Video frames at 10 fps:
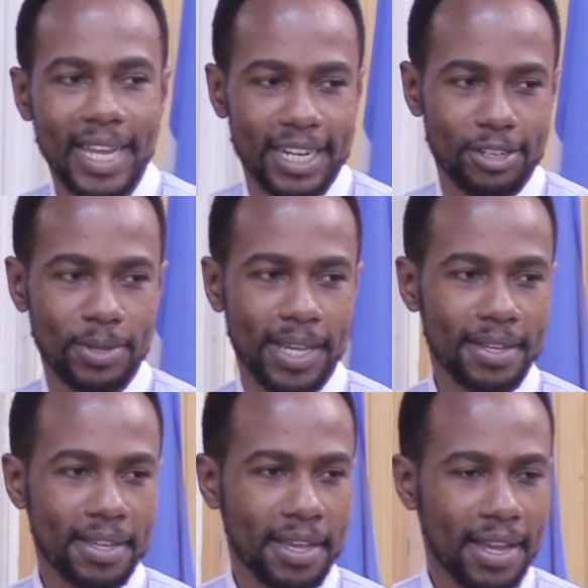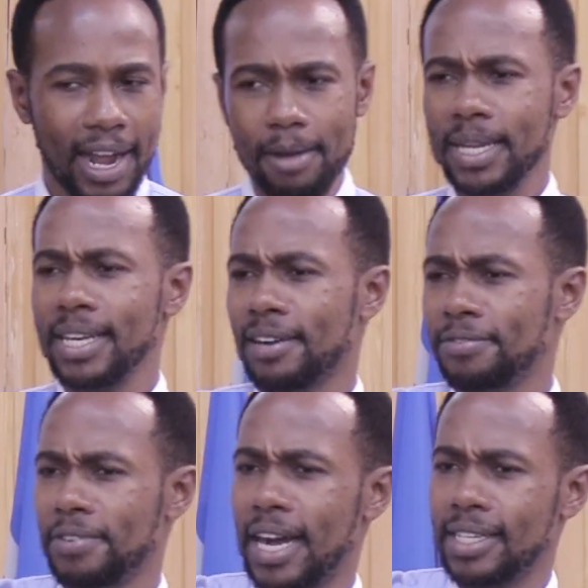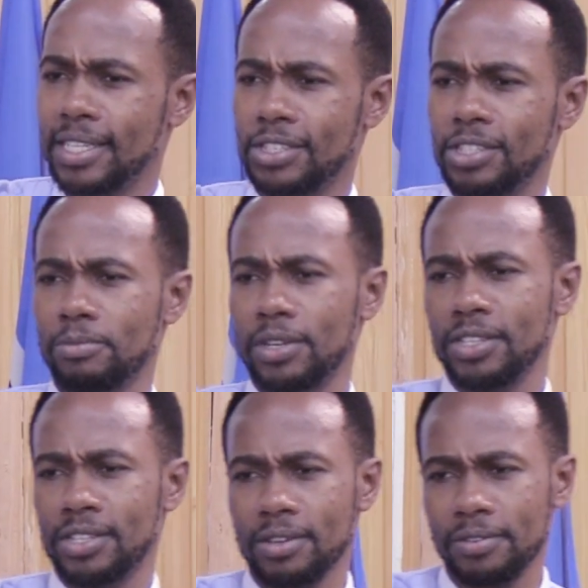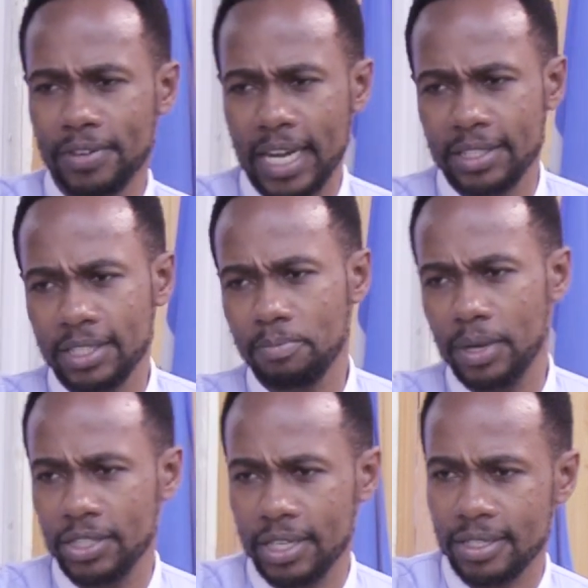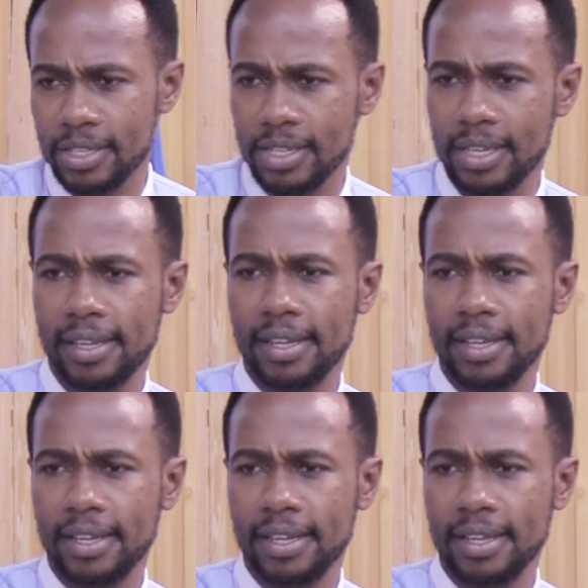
Hallelujah. How many have had testimonies of cancer patients